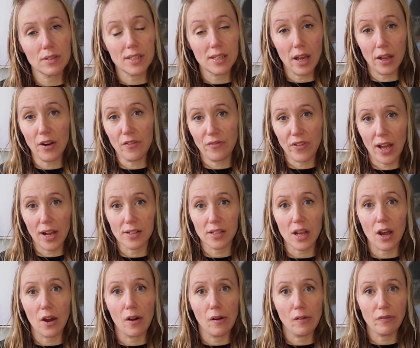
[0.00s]
side effect
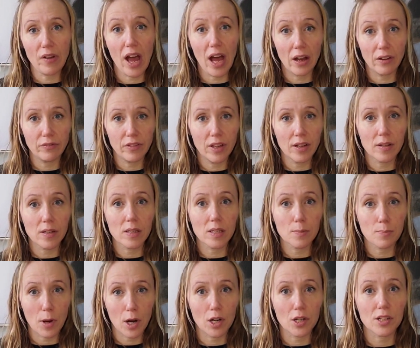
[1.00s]
of having
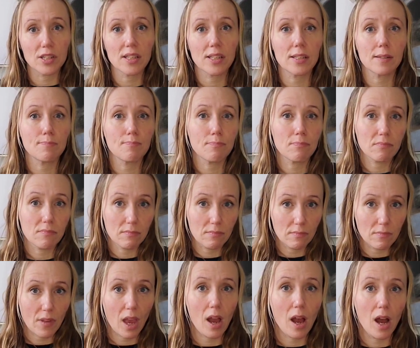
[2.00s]
sparse
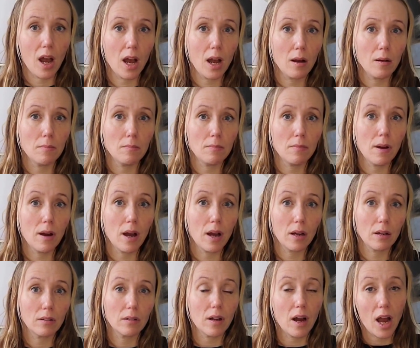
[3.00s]

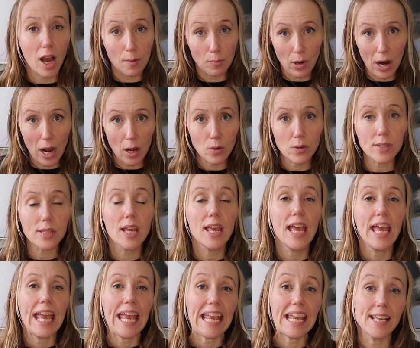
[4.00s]
eyebrows
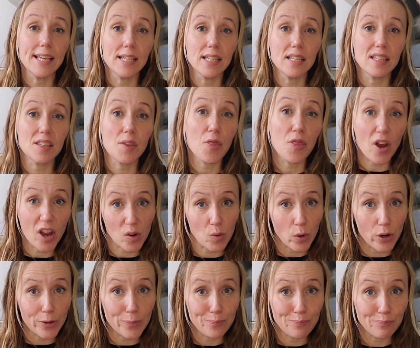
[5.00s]
is
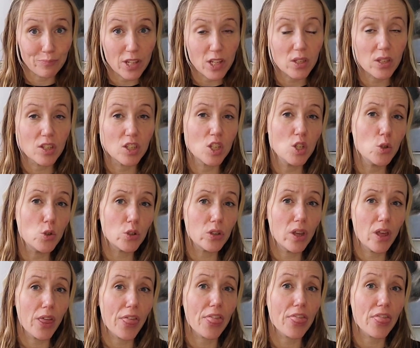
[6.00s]
thyroid. So it's usually
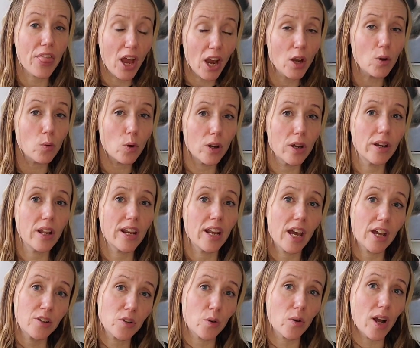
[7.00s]
a thyroid, an
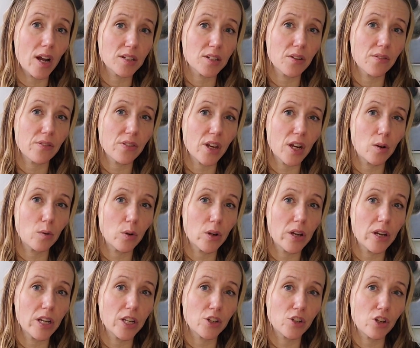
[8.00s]
underactive
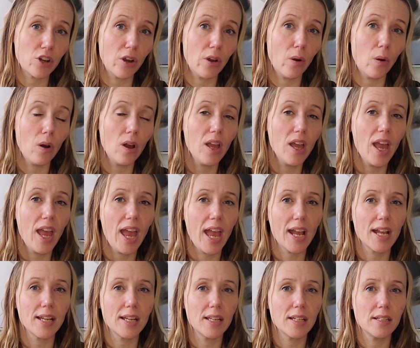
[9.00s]
thyroid issue.
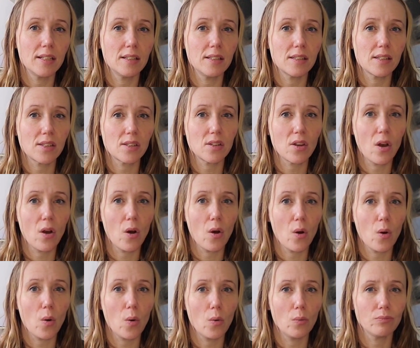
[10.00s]
And
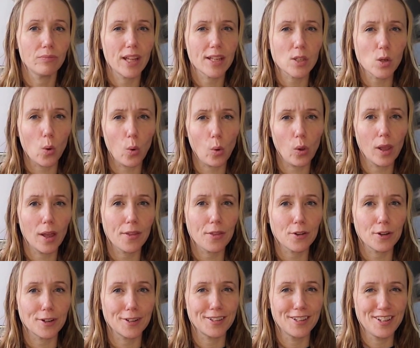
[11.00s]
so that's a whole
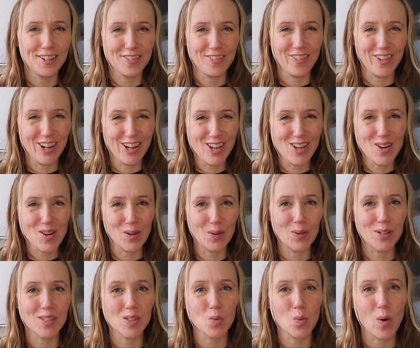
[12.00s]
other video
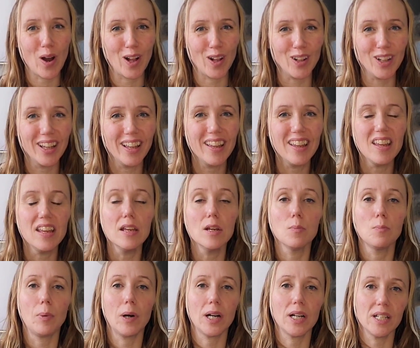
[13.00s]
as well.
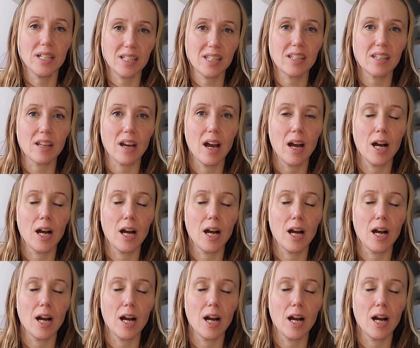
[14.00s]
But